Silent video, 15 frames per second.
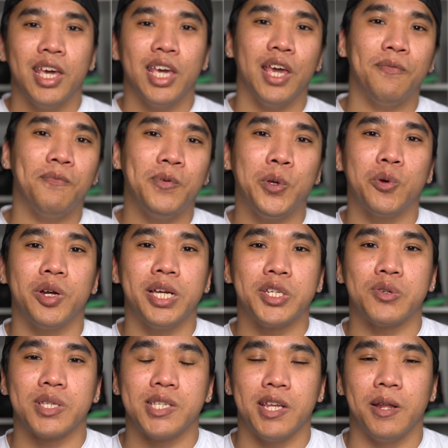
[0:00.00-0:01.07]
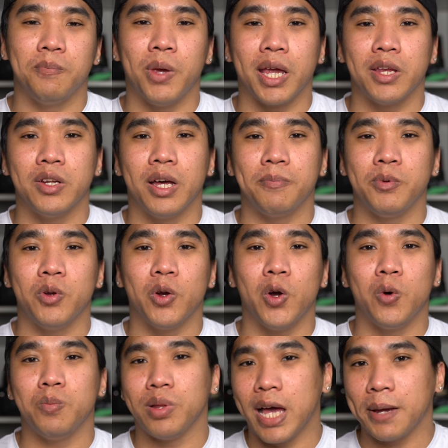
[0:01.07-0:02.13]
If you are interested in picking up your
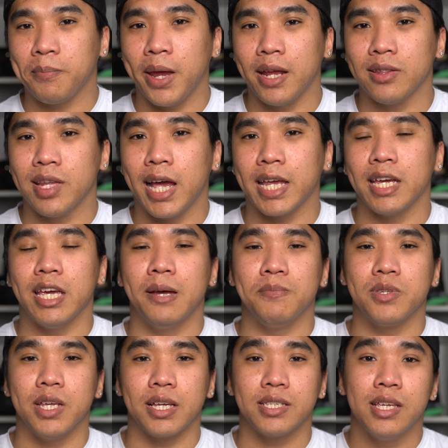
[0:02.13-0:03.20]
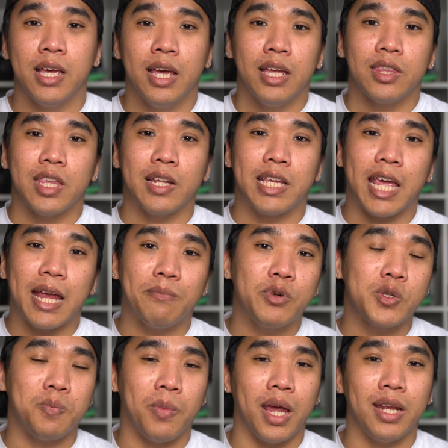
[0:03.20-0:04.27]
own black paint Leica M6, then
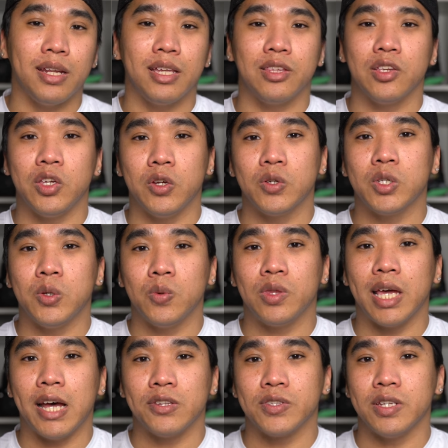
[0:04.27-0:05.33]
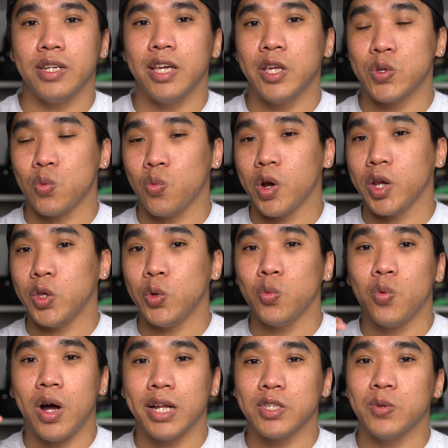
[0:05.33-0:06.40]
cameras made in the year 2000 is where you
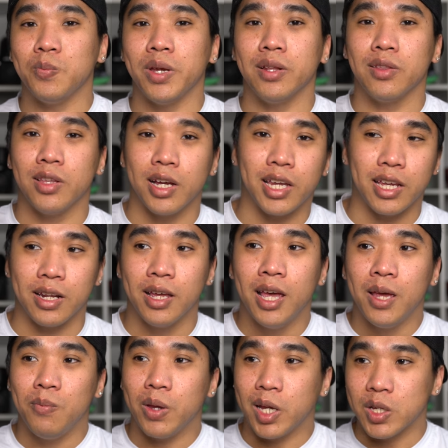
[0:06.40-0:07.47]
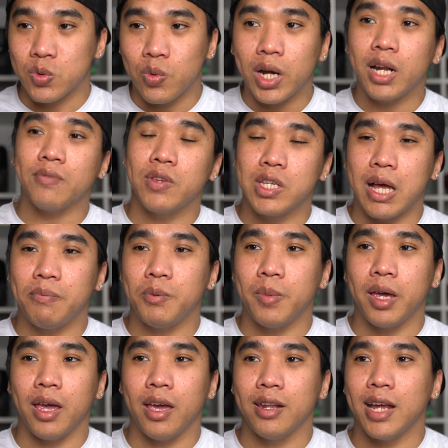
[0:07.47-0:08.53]
want to be looking because right off the top of
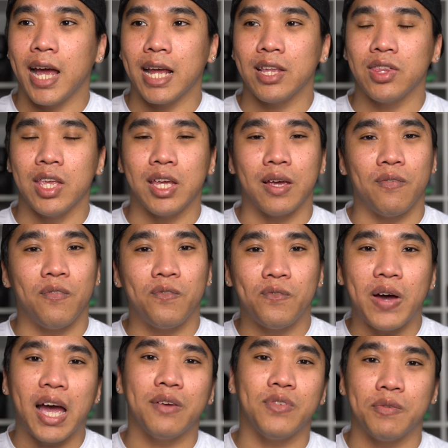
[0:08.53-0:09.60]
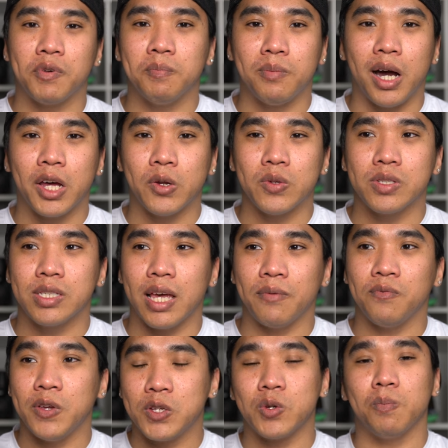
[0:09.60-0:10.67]
my head, I could think of five different models
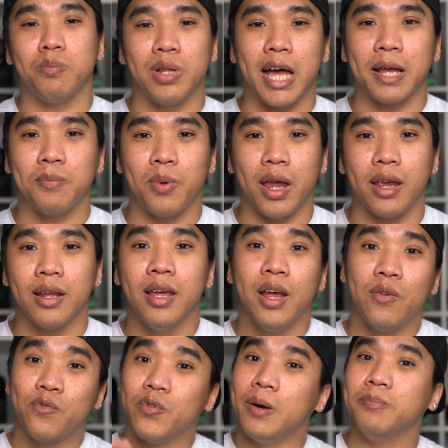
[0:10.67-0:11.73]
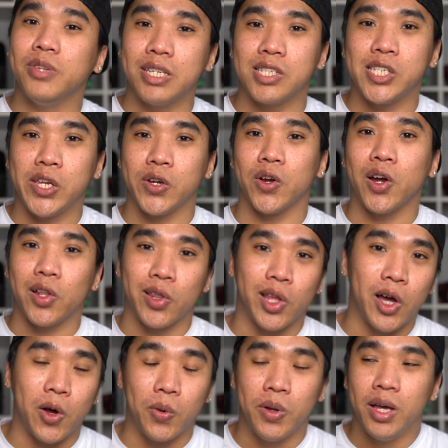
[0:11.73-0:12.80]
that feature black paint from this year
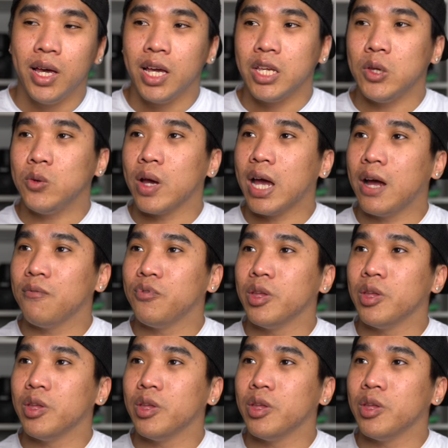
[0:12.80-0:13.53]
alone. You have